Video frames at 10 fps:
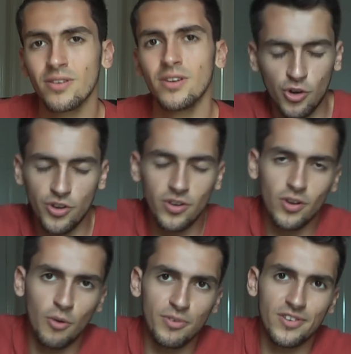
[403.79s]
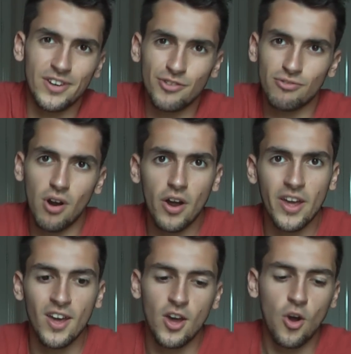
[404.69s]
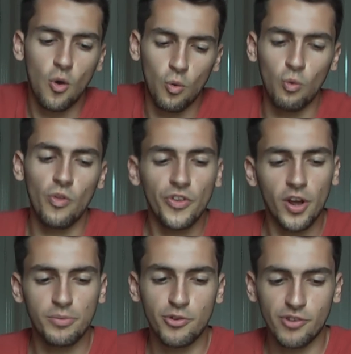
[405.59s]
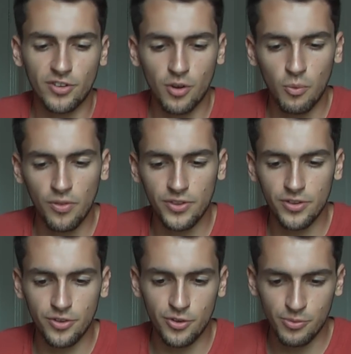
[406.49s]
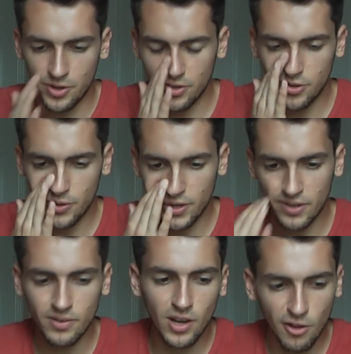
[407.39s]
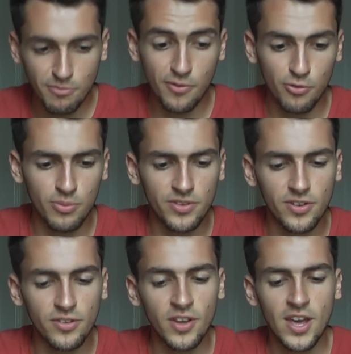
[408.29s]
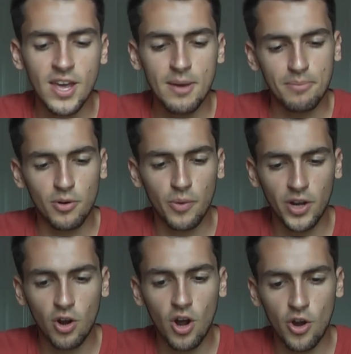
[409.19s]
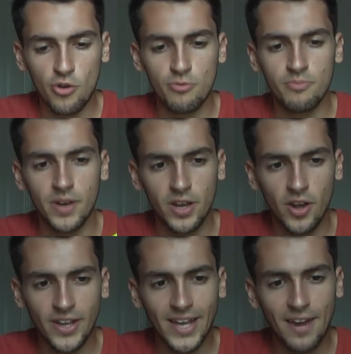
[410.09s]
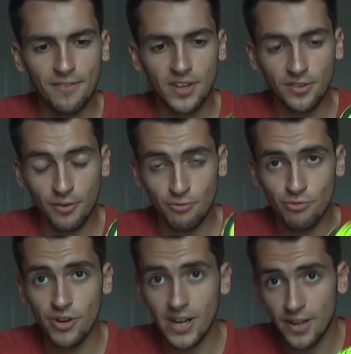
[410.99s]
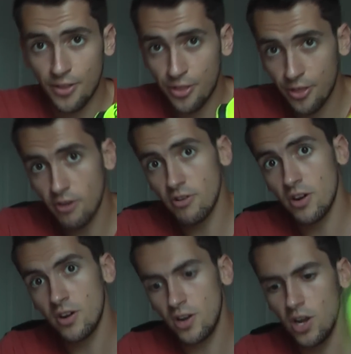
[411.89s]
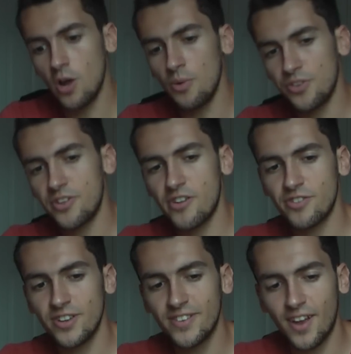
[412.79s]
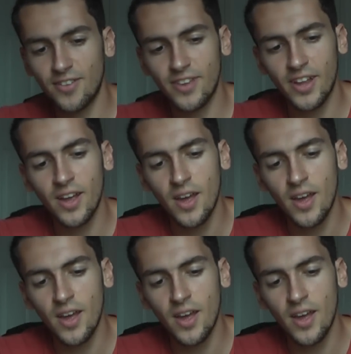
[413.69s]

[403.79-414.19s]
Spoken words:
Couldn't obviously try all the types of tricks I wanted to when you're doing live performances, but when I got home and like gave these a really thorough lowers session and testing,